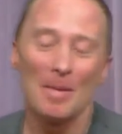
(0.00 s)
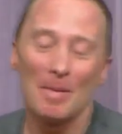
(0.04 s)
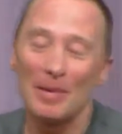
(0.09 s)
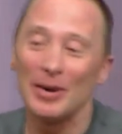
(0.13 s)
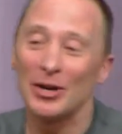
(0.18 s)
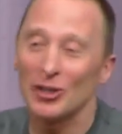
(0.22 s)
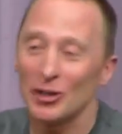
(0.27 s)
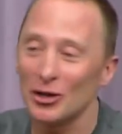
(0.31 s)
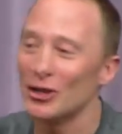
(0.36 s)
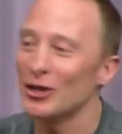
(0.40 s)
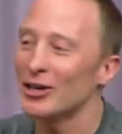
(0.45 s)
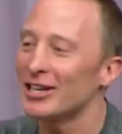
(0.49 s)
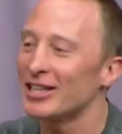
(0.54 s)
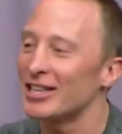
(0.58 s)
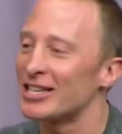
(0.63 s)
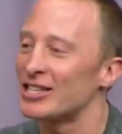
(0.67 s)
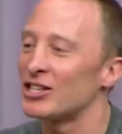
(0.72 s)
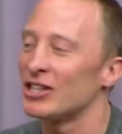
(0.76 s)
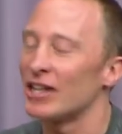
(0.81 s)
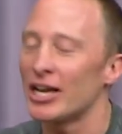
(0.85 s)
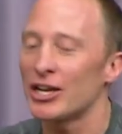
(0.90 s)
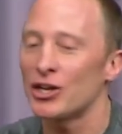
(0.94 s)
But you look at
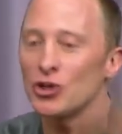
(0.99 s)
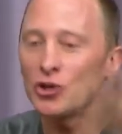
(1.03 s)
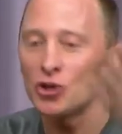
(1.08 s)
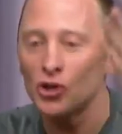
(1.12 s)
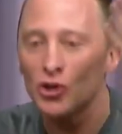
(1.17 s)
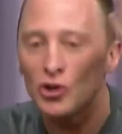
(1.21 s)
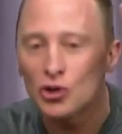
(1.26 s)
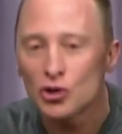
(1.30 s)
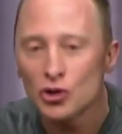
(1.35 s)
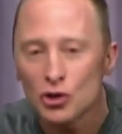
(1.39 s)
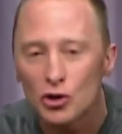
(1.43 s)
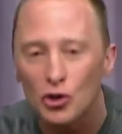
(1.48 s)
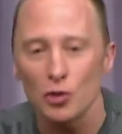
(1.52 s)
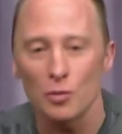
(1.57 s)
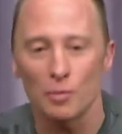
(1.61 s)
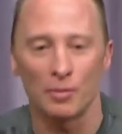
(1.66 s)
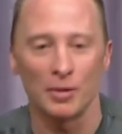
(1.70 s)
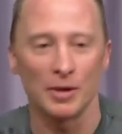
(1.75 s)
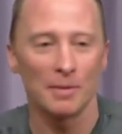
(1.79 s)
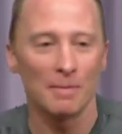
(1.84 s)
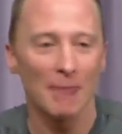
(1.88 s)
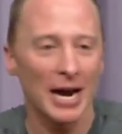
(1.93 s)
this, you're like, you
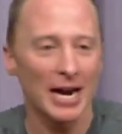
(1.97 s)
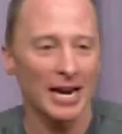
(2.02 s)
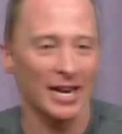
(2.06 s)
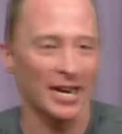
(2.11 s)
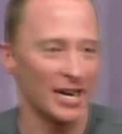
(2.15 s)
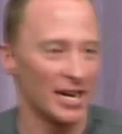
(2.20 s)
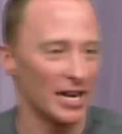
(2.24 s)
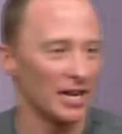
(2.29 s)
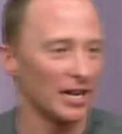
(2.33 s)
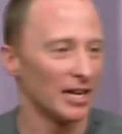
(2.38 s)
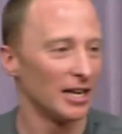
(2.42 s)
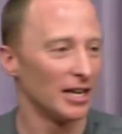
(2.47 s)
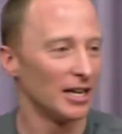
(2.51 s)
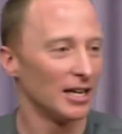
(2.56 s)
stupid monkey.